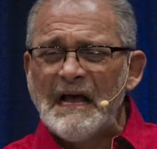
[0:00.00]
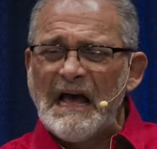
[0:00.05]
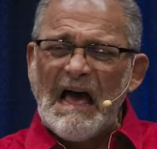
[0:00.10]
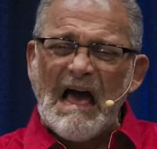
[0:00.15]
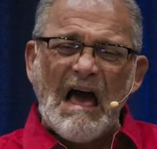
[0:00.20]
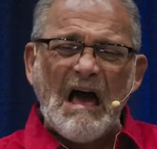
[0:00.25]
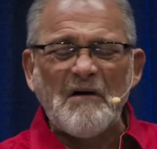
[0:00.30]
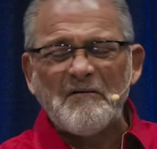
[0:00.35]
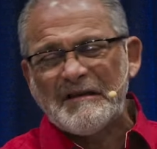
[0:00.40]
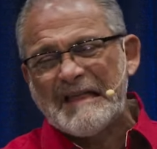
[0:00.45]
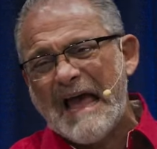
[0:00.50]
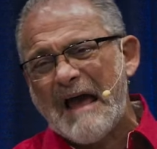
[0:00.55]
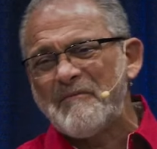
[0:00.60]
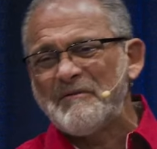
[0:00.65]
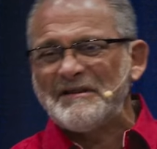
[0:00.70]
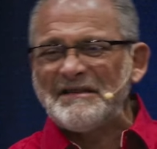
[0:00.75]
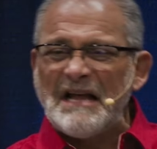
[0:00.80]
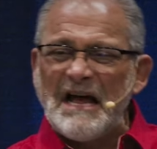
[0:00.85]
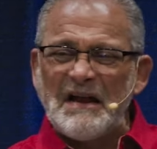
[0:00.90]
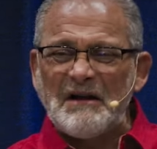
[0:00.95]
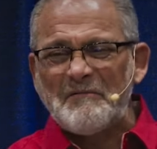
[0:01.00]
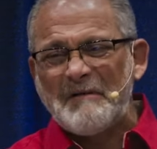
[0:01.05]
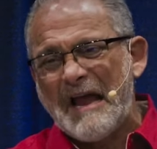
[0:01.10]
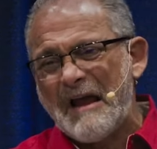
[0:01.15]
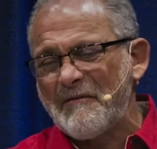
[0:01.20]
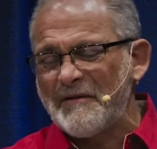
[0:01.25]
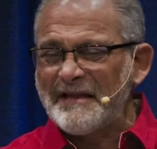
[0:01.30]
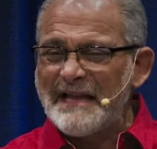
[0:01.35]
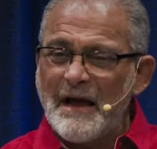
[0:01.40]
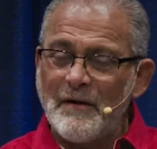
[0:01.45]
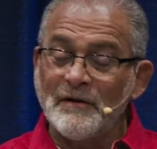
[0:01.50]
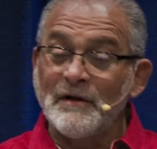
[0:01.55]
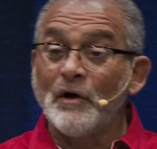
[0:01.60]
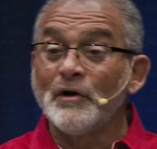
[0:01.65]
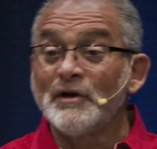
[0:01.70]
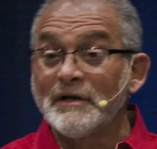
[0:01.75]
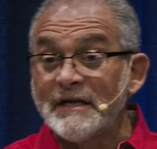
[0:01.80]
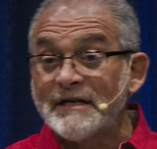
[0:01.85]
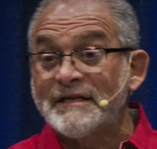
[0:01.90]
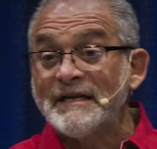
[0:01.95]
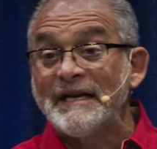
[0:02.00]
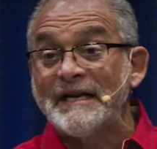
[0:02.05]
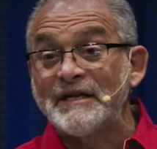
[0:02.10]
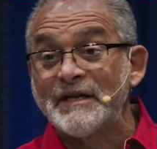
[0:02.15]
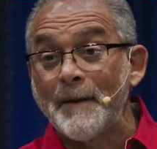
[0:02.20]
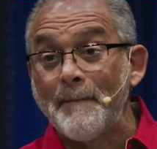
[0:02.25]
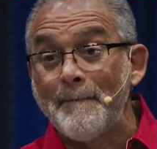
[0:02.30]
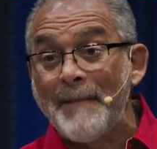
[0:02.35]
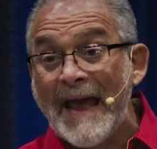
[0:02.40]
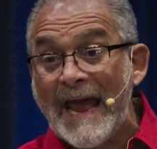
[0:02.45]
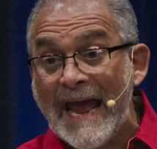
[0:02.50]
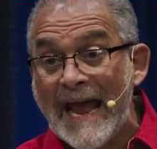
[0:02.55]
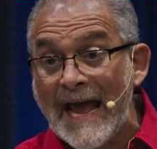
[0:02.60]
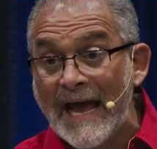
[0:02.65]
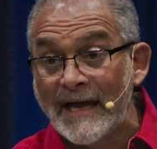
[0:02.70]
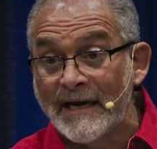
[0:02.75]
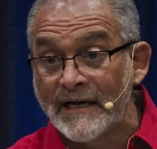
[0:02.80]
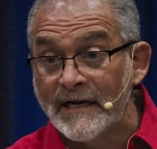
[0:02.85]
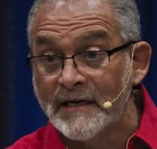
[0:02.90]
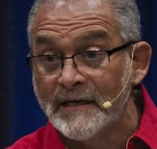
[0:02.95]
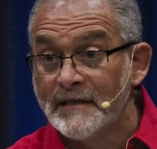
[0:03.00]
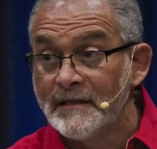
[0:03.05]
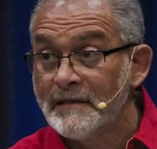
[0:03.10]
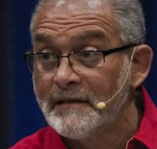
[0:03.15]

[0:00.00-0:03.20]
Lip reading: Oh, well, that was done away with. Now, no, you're listening to man.